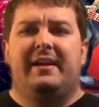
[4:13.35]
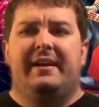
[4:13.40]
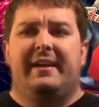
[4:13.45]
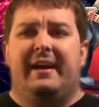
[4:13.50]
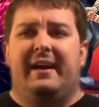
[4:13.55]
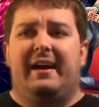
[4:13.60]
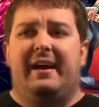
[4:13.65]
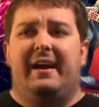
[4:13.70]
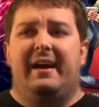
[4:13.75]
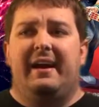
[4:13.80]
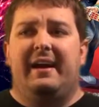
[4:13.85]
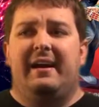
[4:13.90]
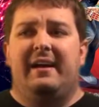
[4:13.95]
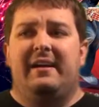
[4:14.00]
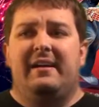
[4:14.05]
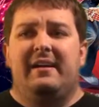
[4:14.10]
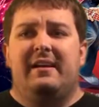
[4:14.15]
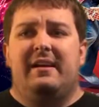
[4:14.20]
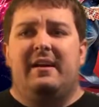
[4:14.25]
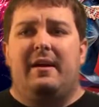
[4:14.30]

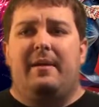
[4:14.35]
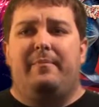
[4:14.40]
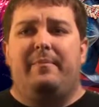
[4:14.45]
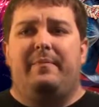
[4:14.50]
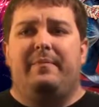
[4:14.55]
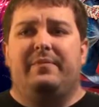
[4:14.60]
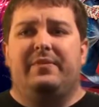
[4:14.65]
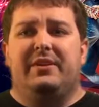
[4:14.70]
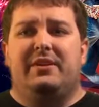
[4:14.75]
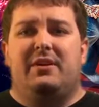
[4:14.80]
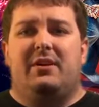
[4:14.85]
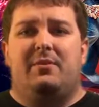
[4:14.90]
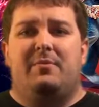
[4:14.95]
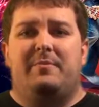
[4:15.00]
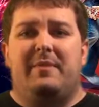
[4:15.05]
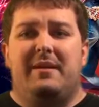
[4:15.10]
Uh, uh, you know,